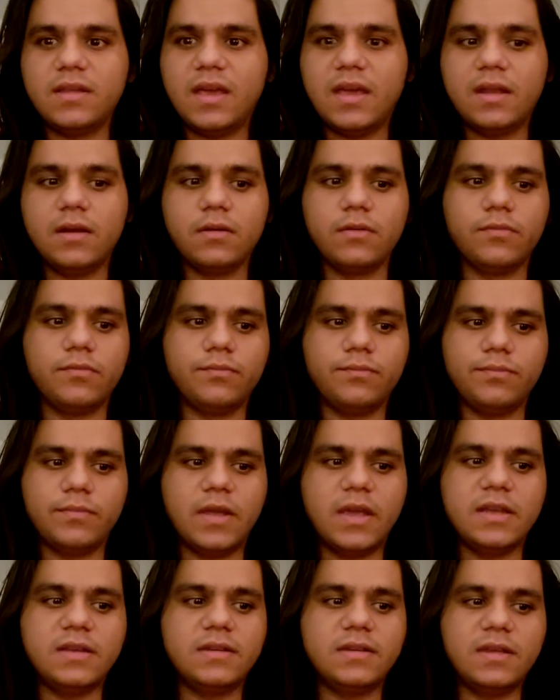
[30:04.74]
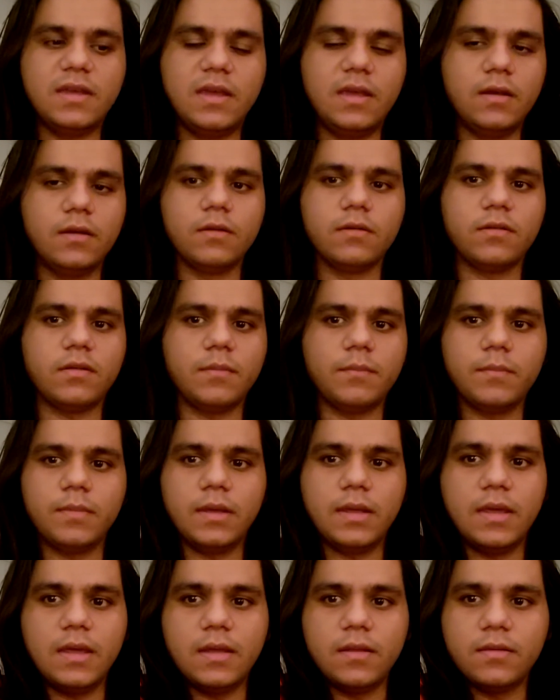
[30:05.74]
10 or 18 or something
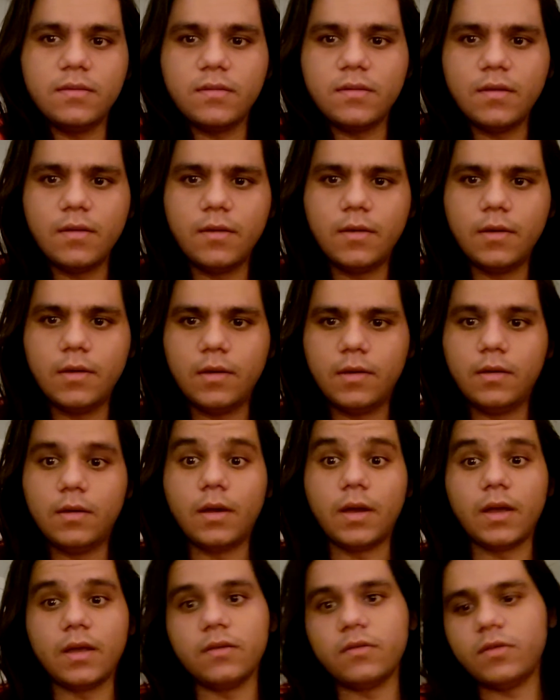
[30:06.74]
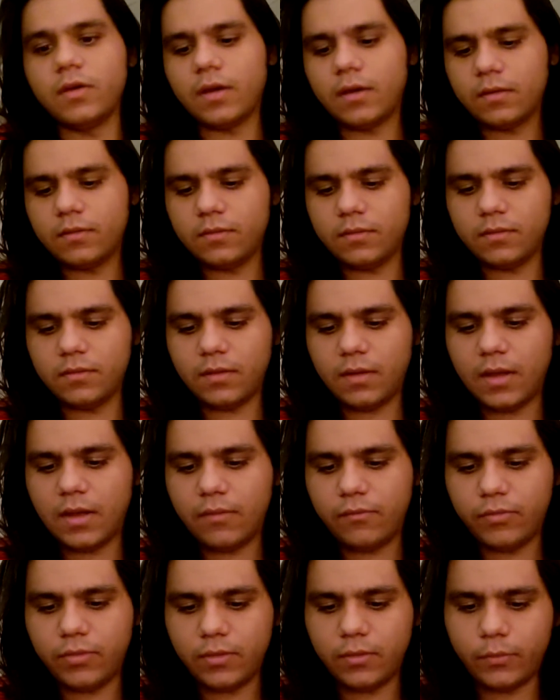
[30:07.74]
kids let me check since I
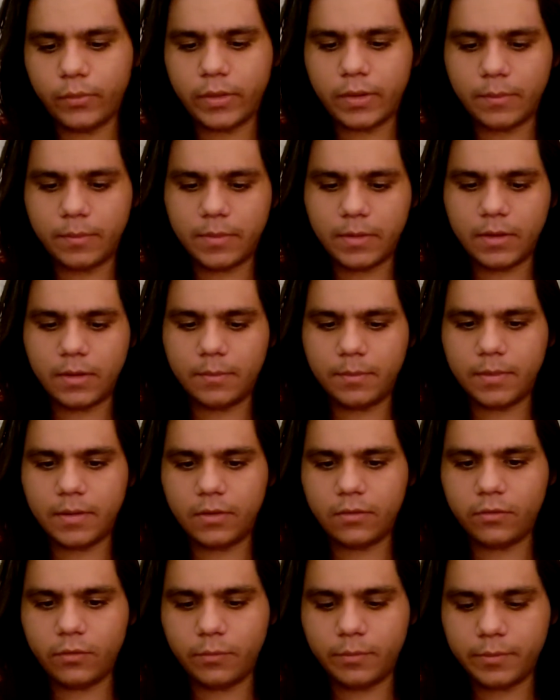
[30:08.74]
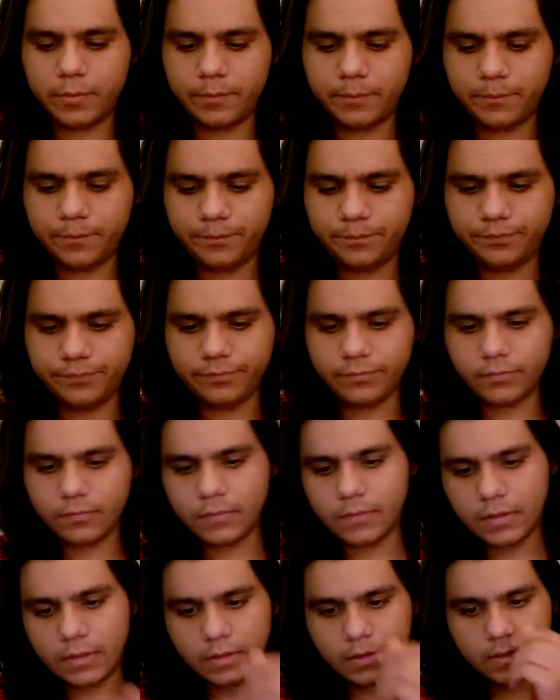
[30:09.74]
have the Wikipedia page open.
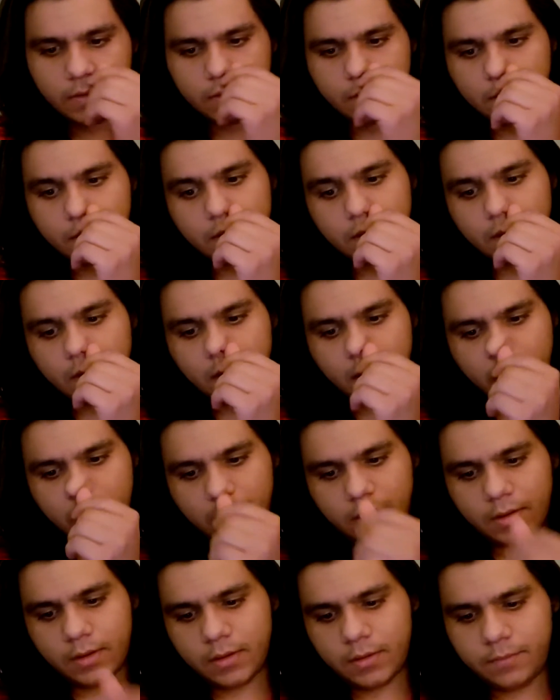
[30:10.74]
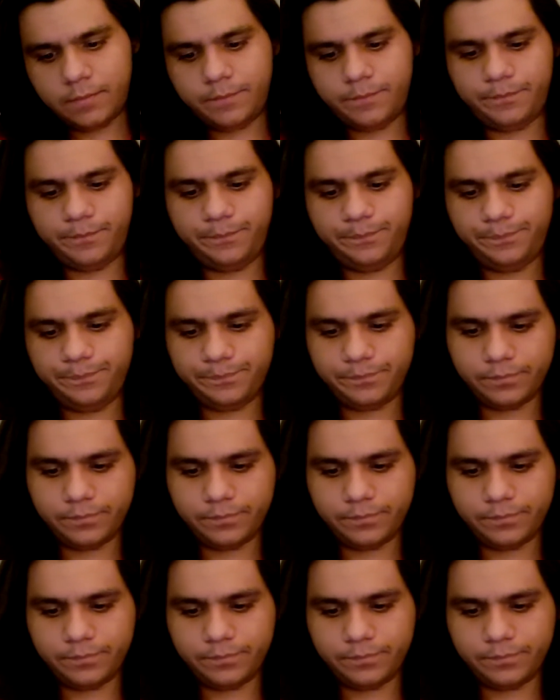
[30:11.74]
Um,